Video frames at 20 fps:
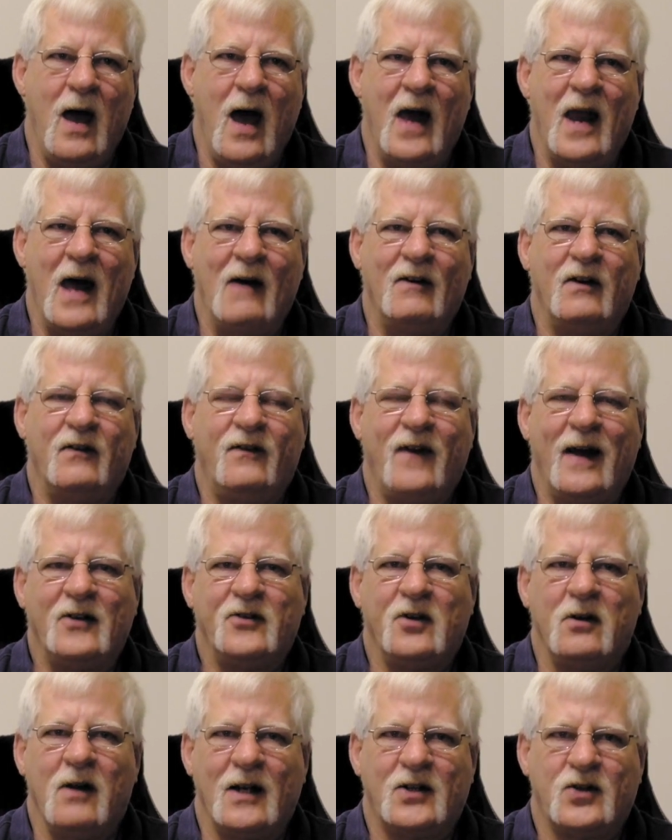and have
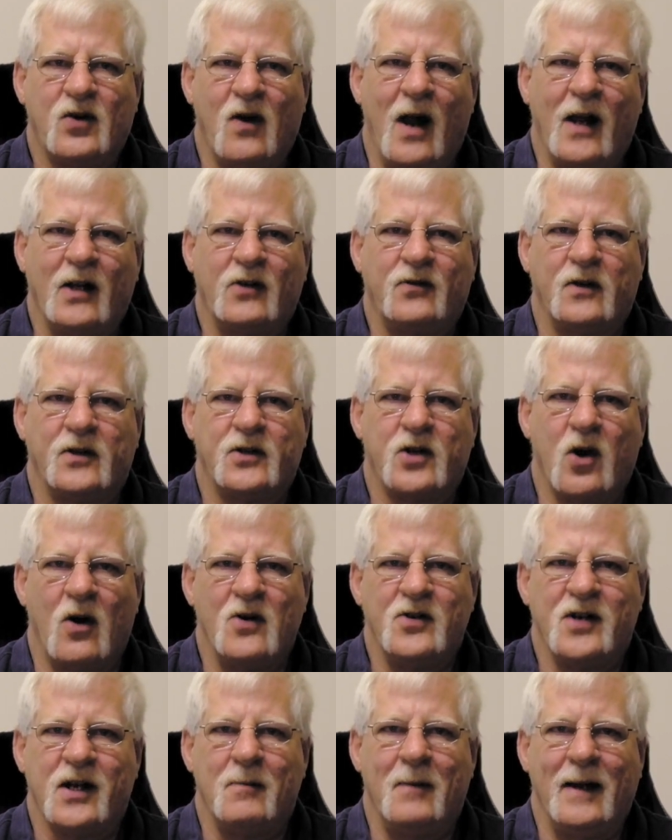advanced electronics for
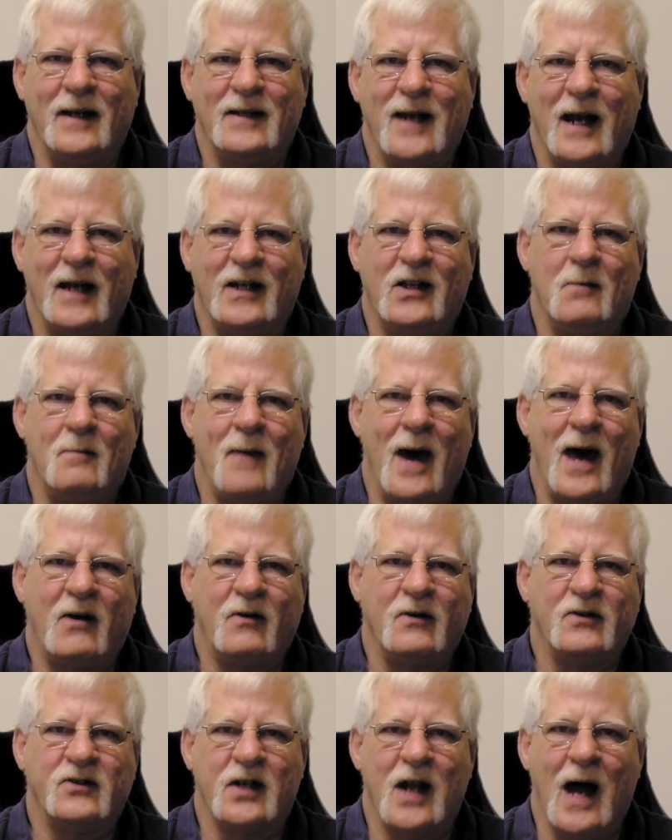charging and maintaining the
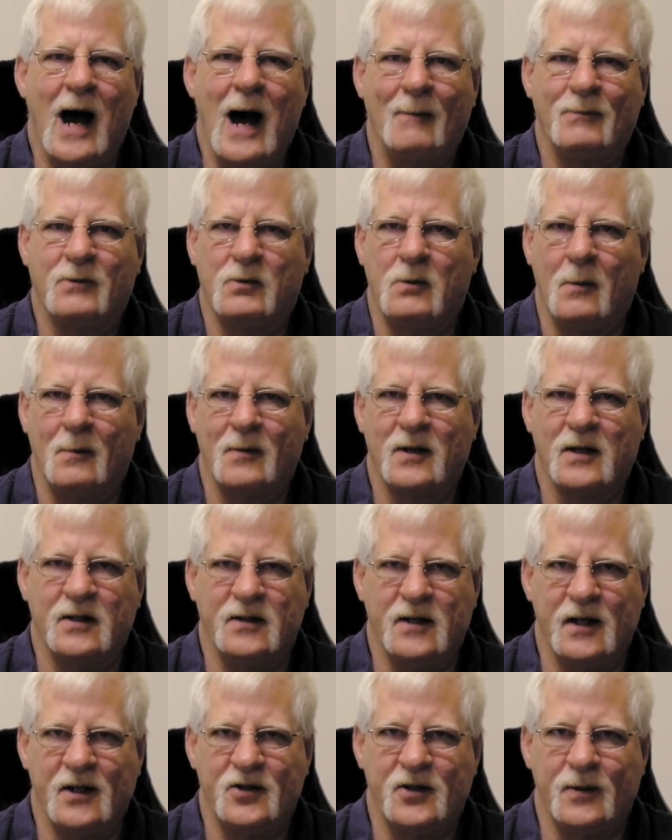batteries in optimum
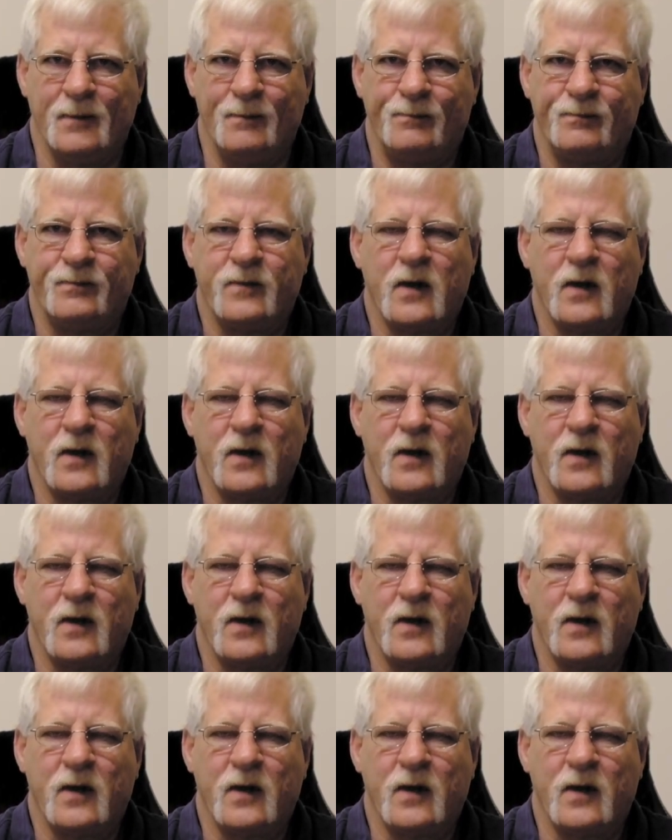condition.